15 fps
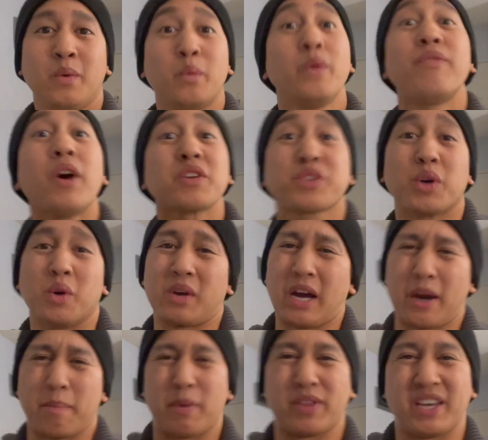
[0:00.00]
We've also got
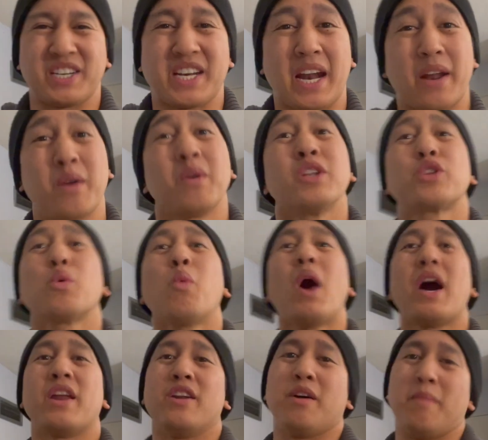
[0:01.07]
a birthday shout out to
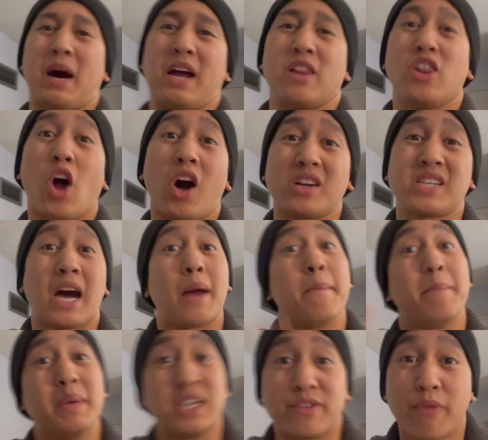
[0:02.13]
one of my longtime
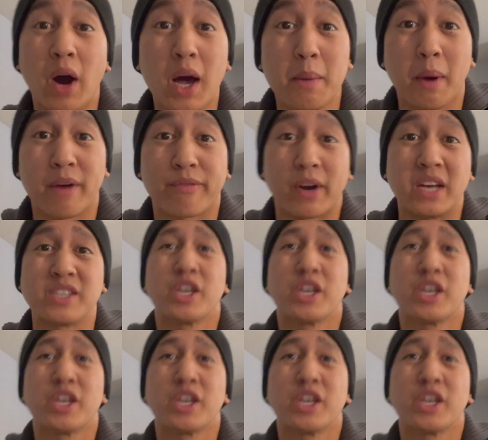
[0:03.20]
beach volleyball friends